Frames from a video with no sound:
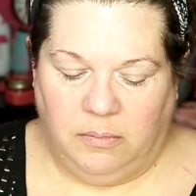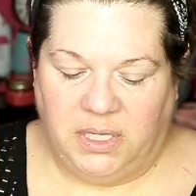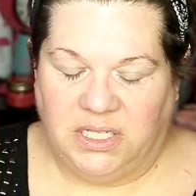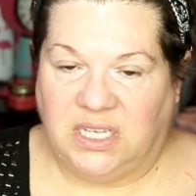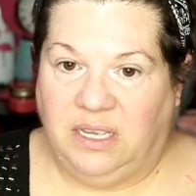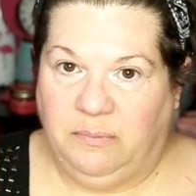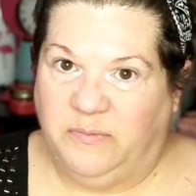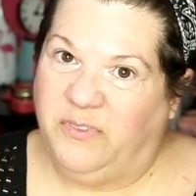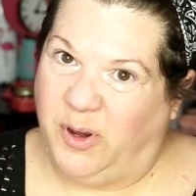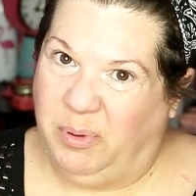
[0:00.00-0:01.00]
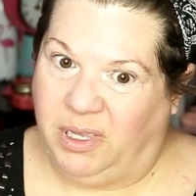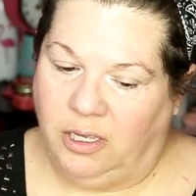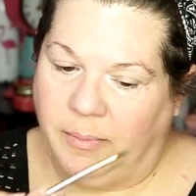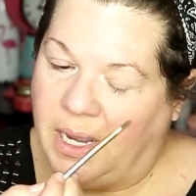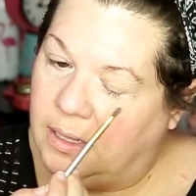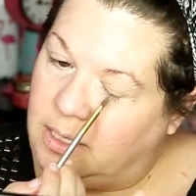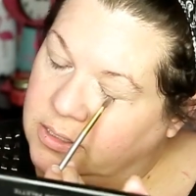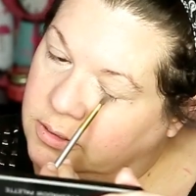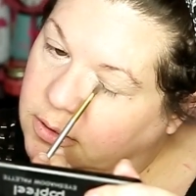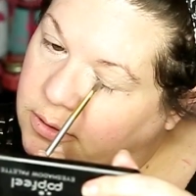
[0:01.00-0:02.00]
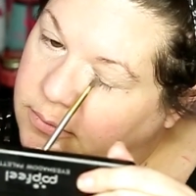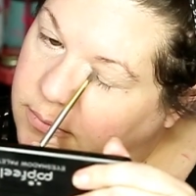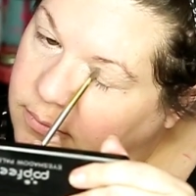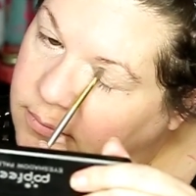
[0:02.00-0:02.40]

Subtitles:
because I'm very picky on my eyelash glue.